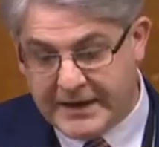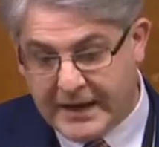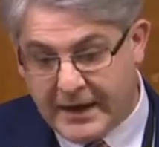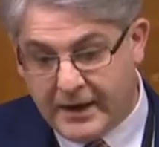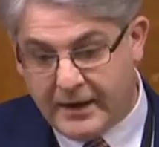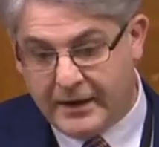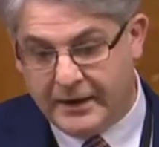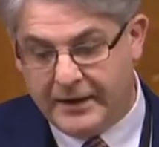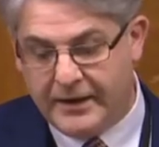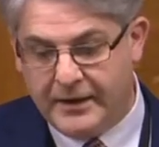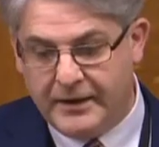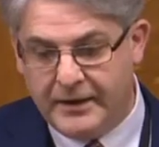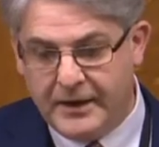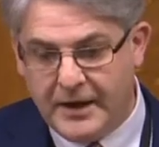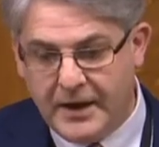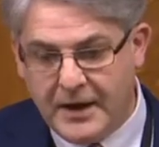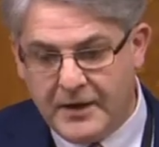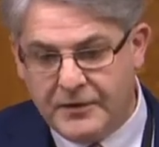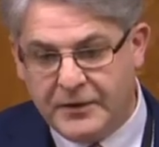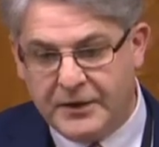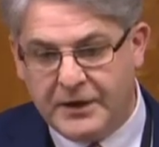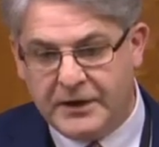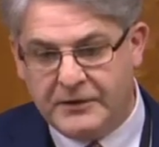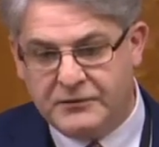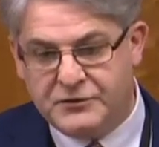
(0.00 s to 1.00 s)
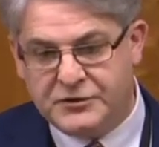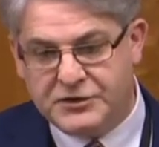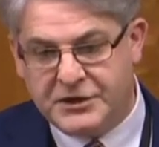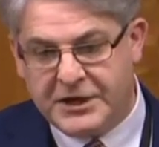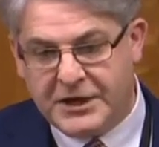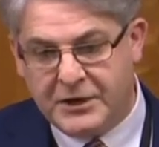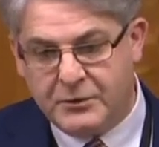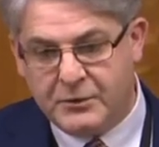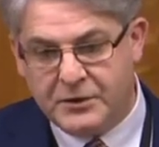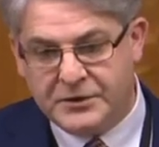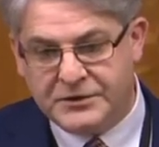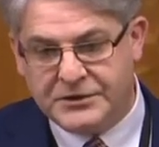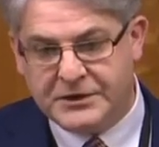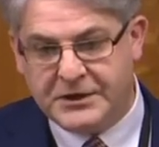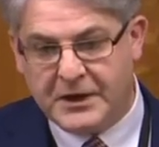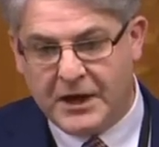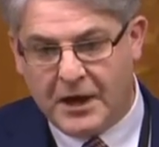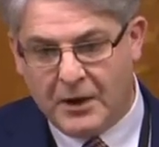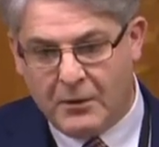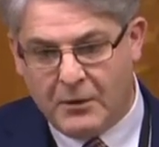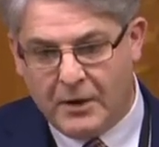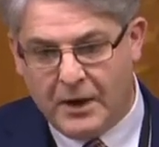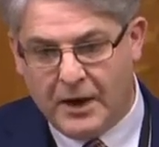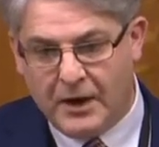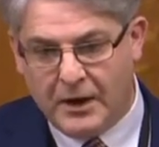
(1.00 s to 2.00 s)
tell her that if she were to
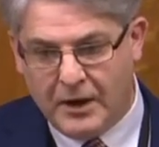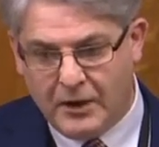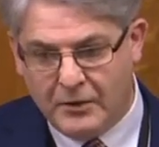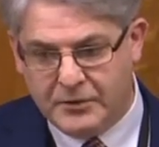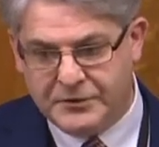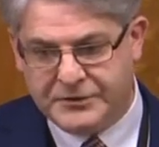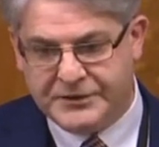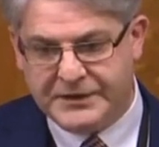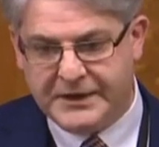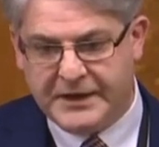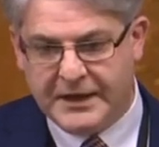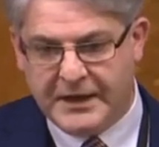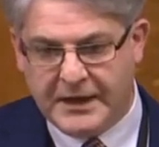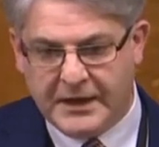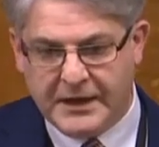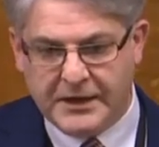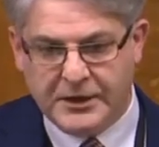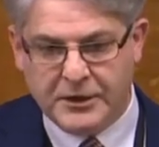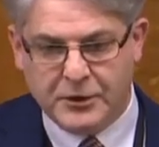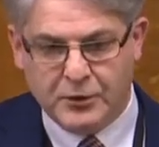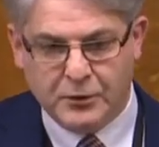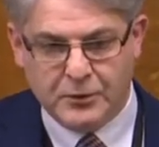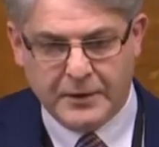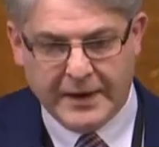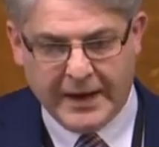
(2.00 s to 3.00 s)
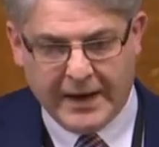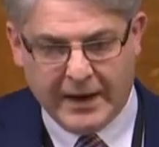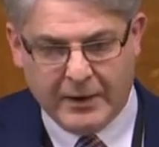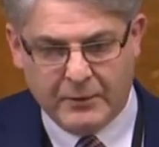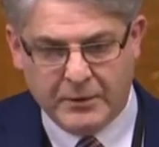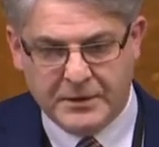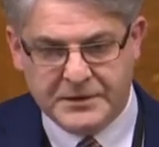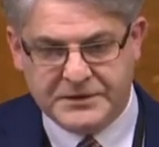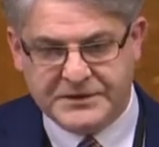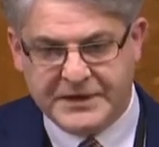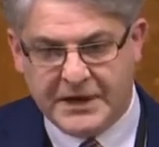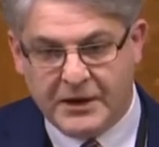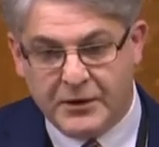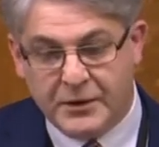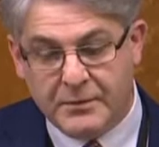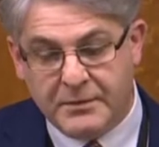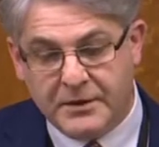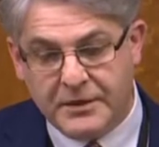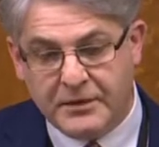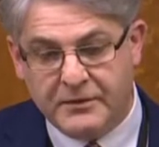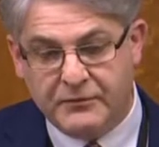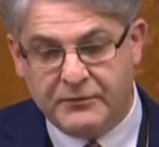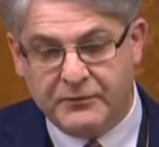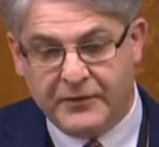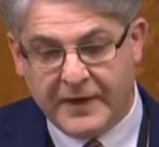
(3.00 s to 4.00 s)
go along to the EU now and tell them
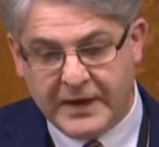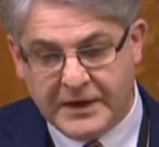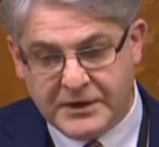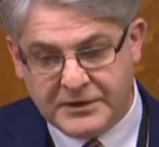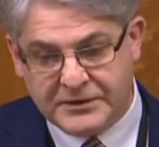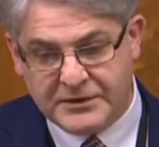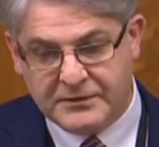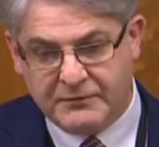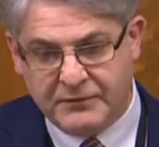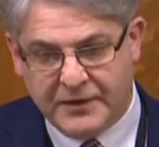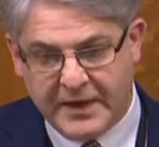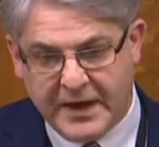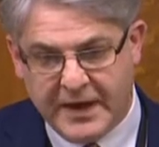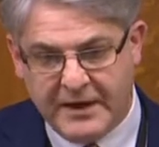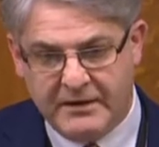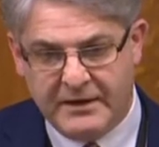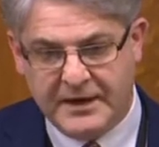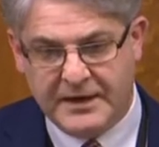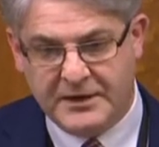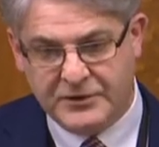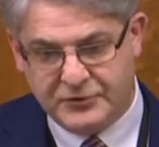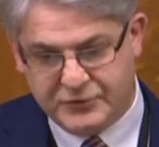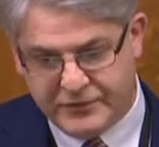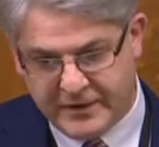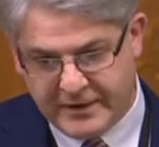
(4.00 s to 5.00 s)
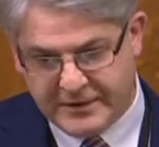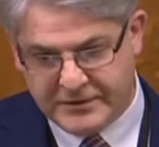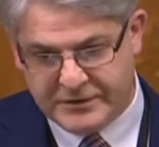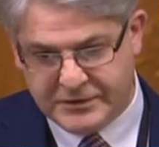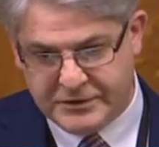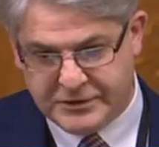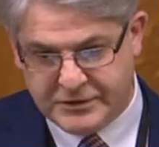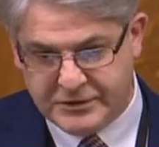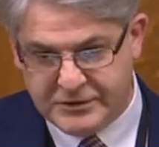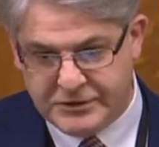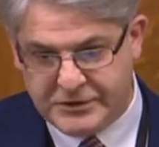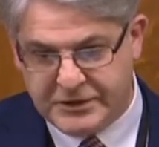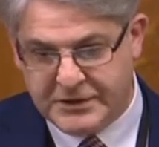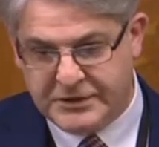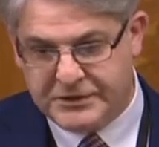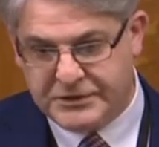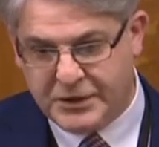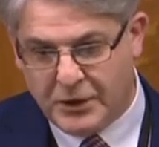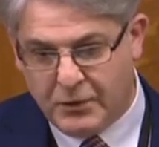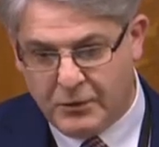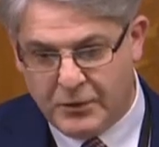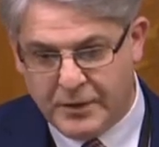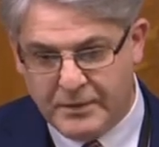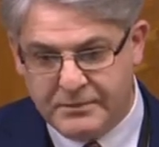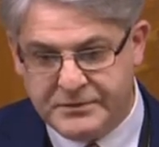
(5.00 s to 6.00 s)
in the face of their intransigence, she
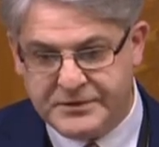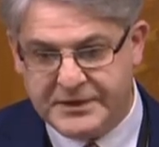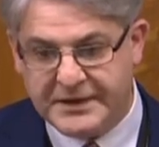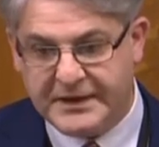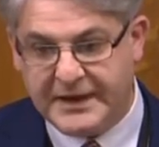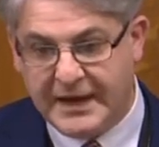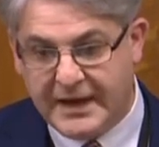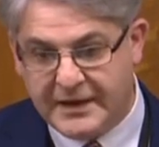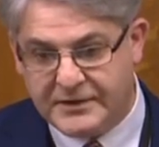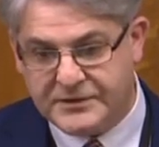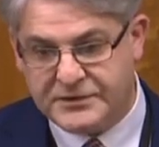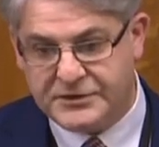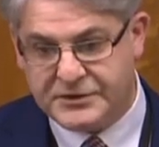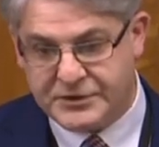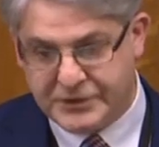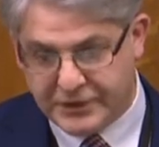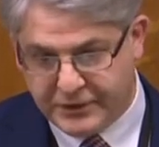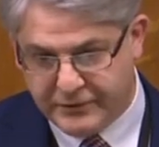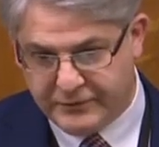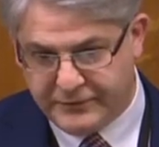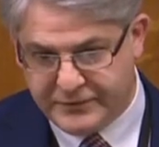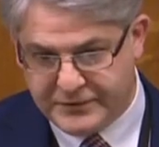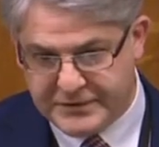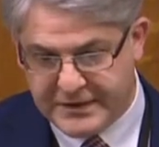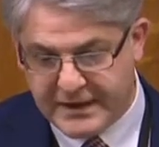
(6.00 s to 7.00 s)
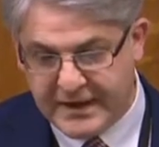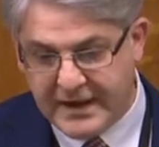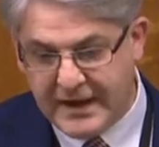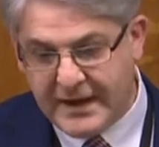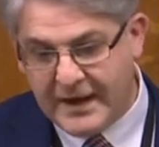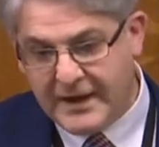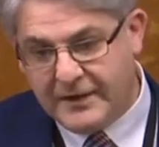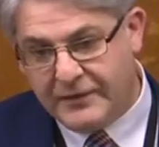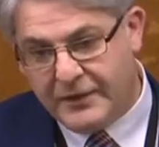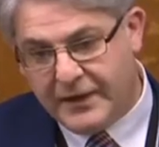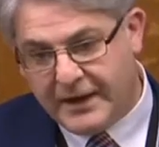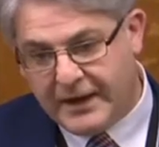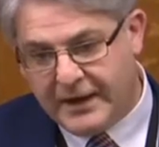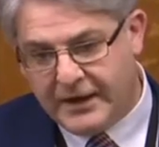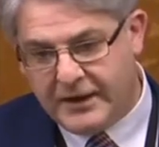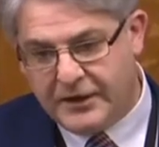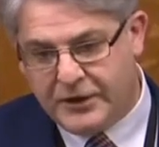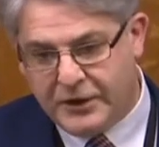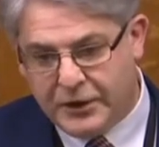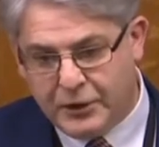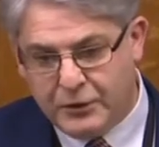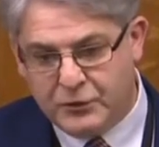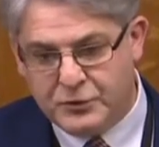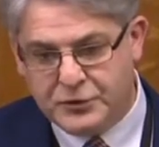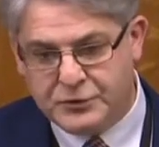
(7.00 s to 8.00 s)
told them to get stuffed, the
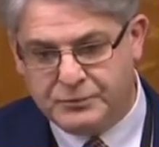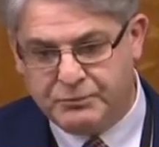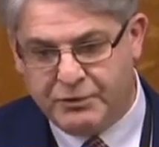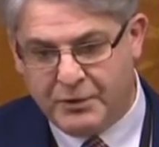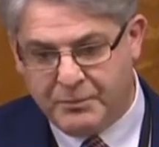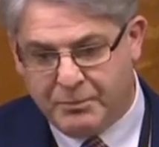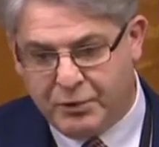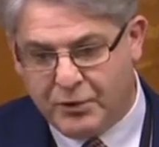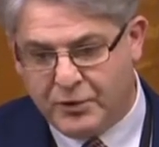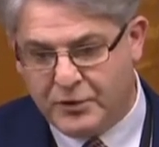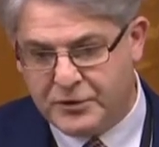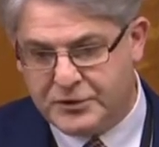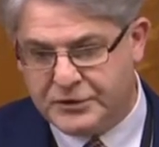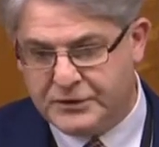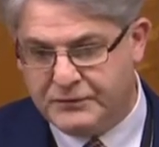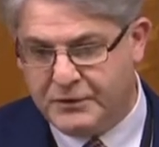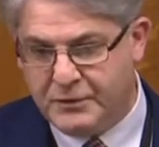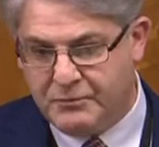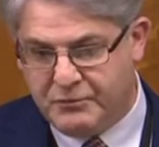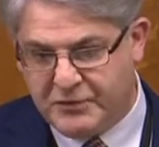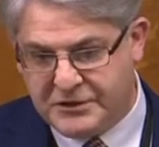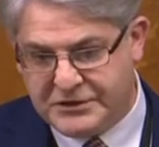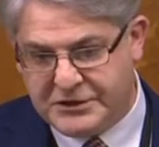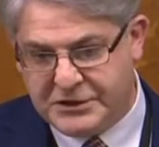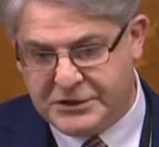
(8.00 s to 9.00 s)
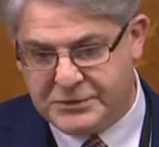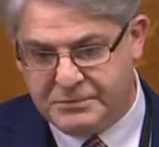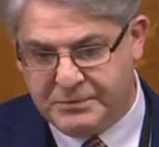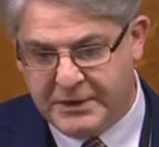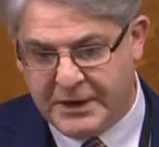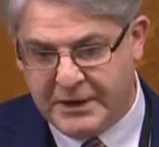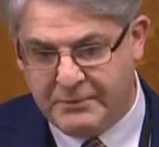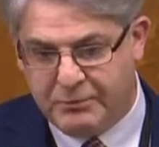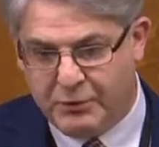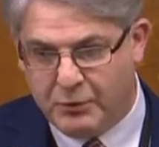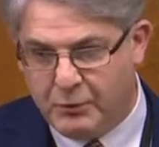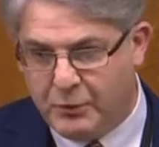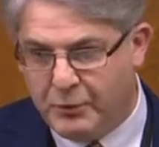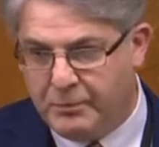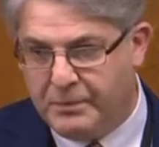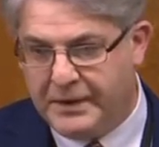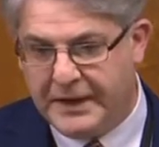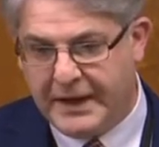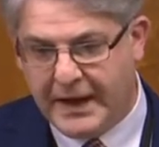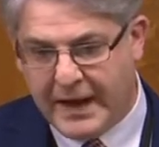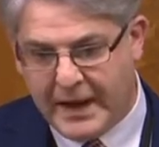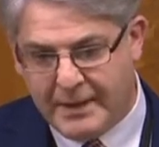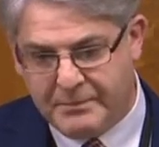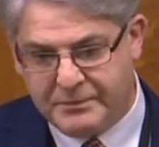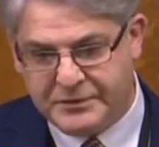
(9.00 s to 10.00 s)
huge proportion of the British people would
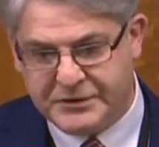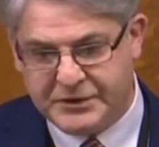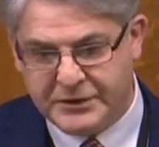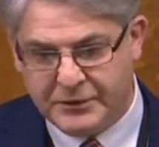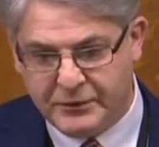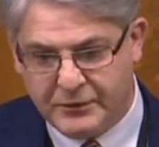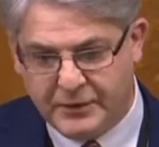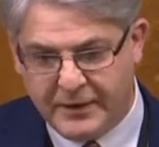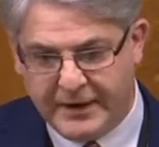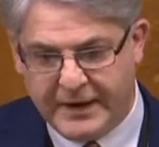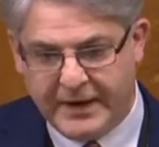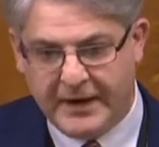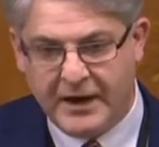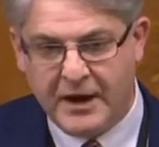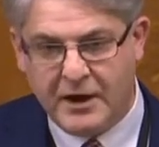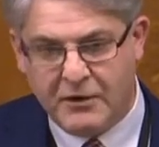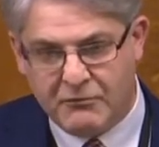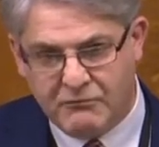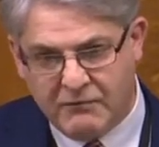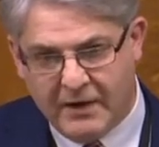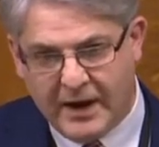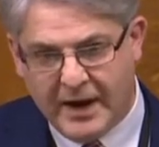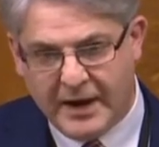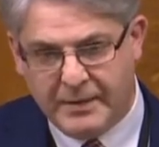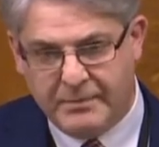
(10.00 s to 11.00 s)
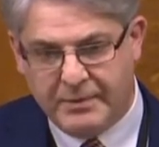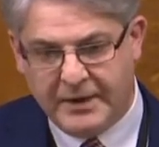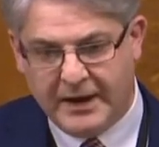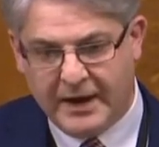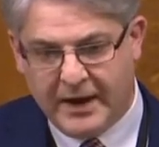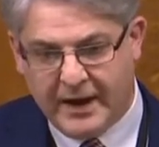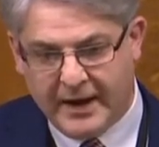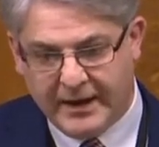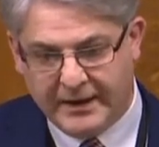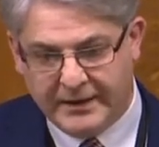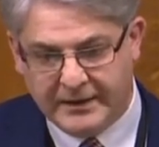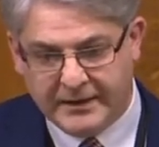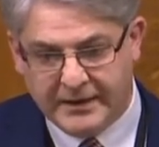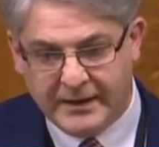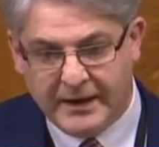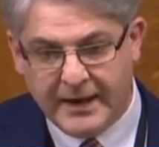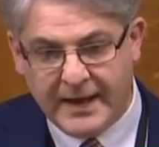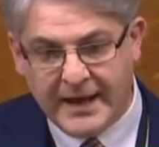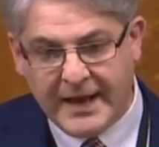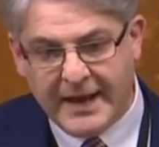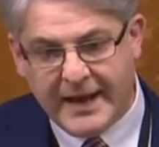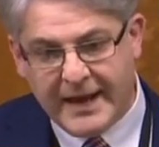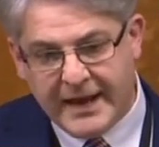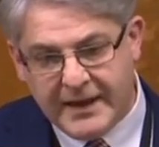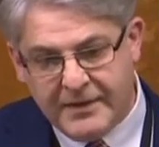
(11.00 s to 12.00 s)
be absolutely right behind her.
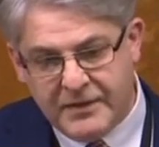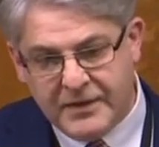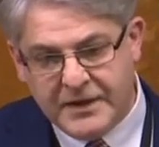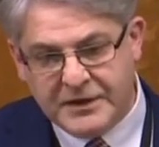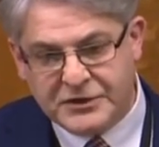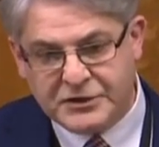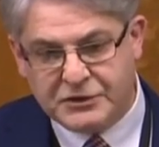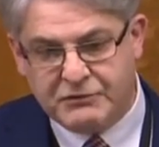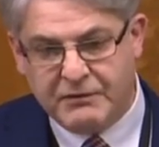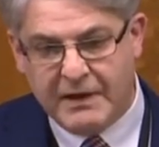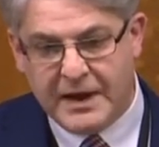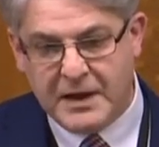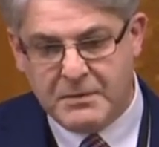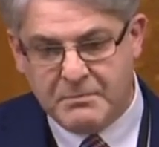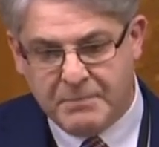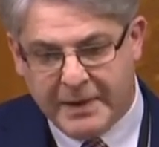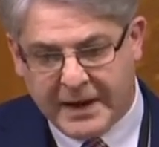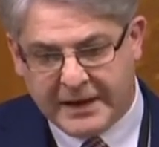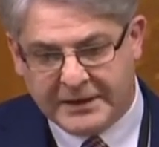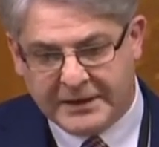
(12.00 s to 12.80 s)
In this great